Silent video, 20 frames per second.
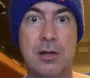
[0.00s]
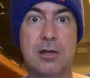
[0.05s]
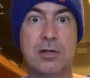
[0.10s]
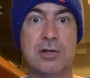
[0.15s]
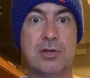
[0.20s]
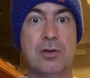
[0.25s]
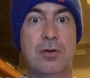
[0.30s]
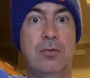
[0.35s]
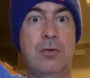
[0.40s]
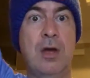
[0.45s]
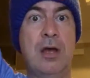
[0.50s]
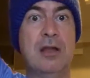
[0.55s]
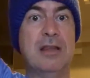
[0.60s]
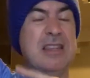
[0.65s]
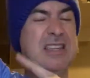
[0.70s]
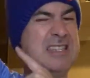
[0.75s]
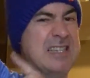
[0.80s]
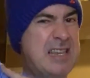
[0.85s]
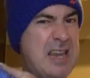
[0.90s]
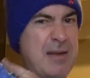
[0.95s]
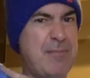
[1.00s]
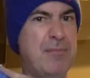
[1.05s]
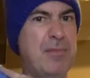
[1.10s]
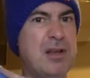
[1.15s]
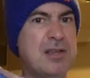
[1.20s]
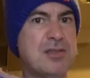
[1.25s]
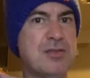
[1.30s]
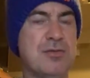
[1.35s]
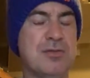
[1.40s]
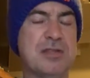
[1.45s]
So the same
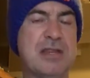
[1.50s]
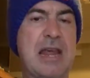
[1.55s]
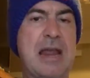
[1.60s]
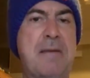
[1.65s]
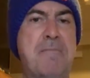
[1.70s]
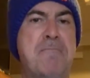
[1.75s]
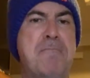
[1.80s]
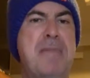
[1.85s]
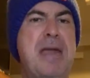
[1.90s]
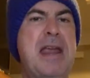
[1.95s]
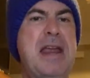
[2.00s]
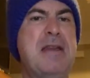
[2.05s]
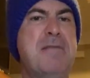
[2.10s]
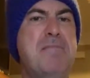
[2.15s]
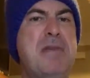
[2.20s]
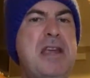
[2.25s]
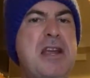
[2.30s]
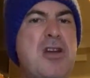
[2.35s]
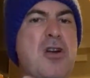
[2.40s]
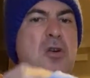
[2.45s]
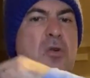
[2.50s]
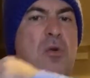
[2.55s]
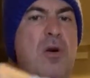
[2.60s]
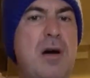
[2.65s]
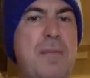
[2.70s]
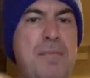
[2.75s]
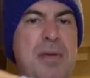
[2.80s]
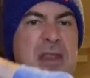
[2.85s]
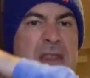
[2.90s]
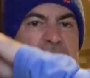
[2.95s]
muscles that made me go
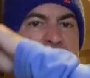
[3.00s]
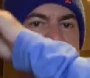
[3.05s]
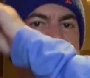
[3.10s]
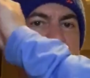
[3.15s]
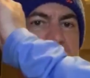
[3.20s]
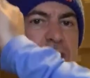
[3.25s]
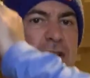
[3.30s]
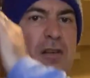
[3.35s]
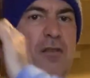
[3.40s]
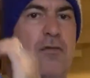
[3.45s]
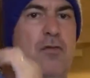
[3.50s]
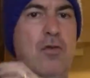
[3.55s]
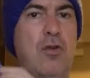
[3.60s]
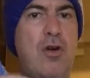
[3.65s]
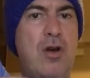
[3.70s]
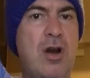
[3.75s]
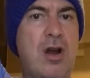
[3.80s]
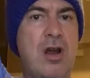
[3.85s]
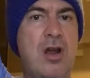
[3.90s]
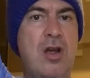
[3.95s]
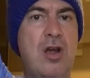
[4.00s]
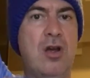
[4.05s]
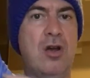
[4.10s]
up in this tug of war